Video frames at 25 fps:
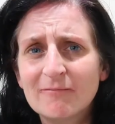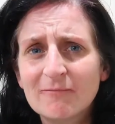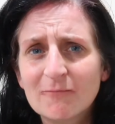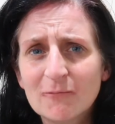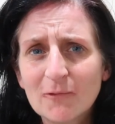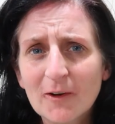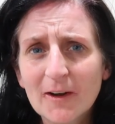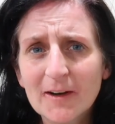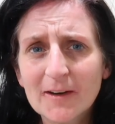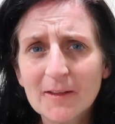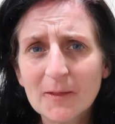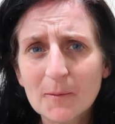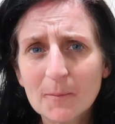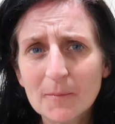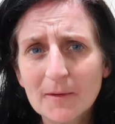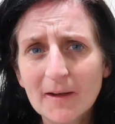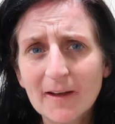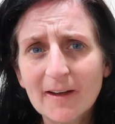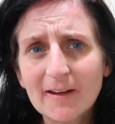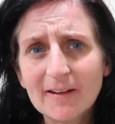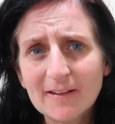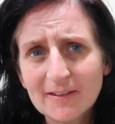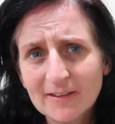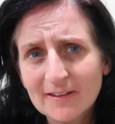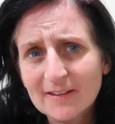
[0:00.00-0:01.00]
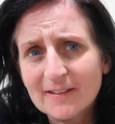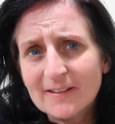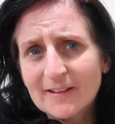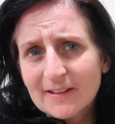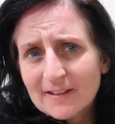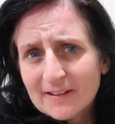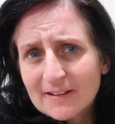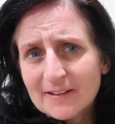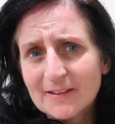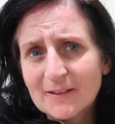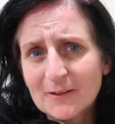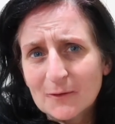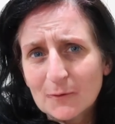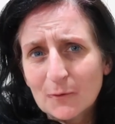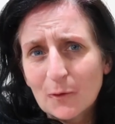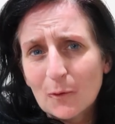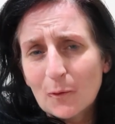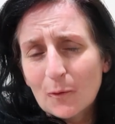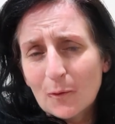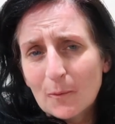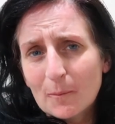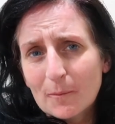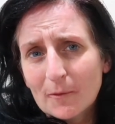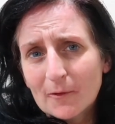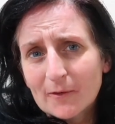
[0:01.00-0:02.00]
Right at the back, there's a list of all
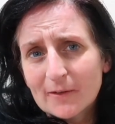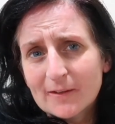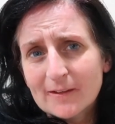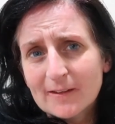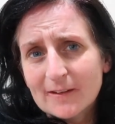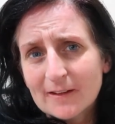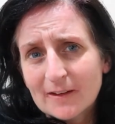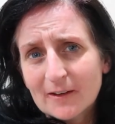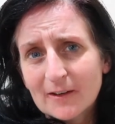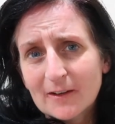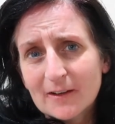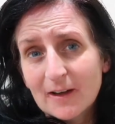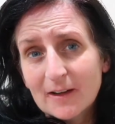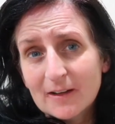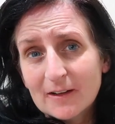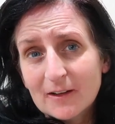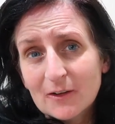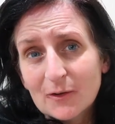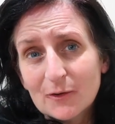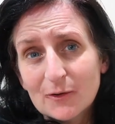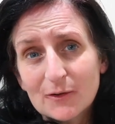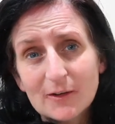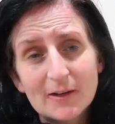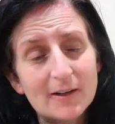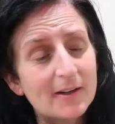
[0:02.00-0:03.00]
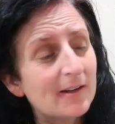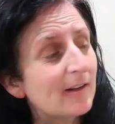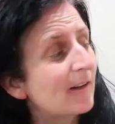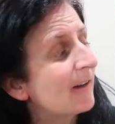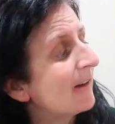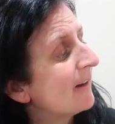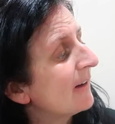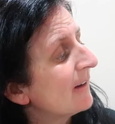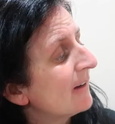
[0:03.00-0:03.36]
the books that are included in it,